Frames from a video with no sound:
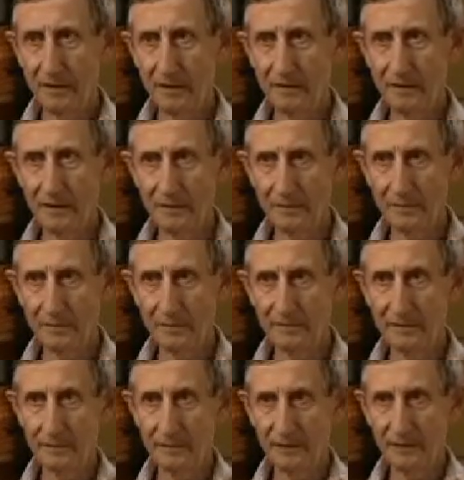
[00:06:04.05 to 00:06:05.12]
In Canada,
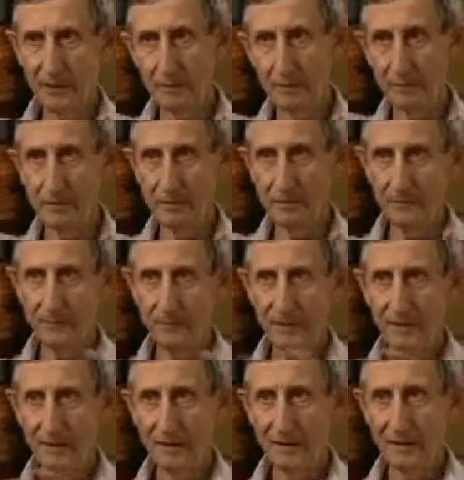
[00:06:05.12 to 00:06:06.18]
it's coming out.
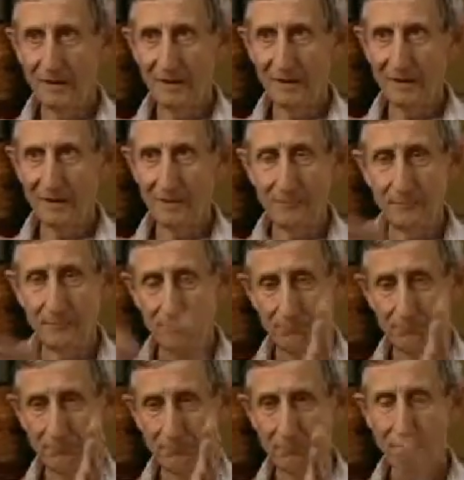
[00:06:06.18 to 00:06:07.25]
Well,
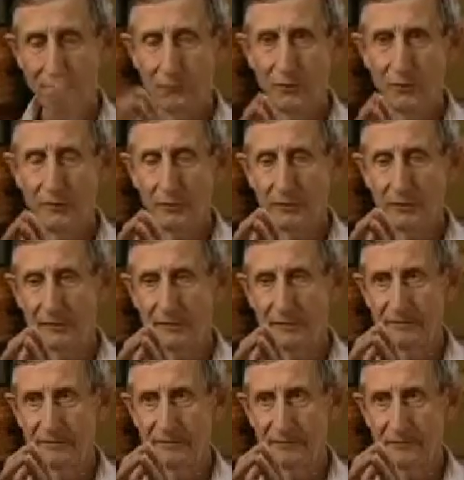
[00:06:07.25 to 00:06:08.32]
the
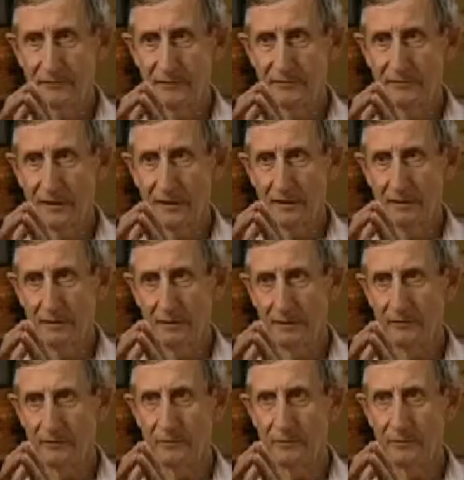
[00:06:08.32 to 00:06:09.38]
quantities, of course, are
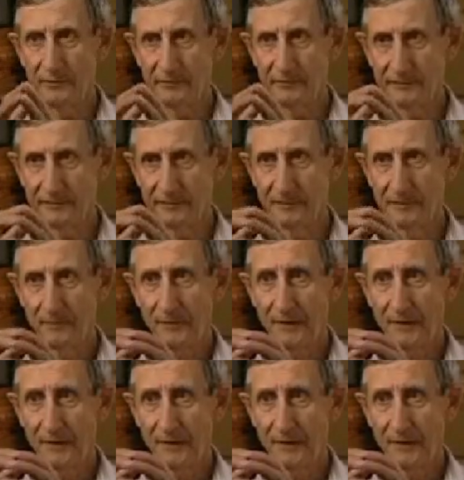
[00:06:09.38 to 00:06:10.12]
enormous.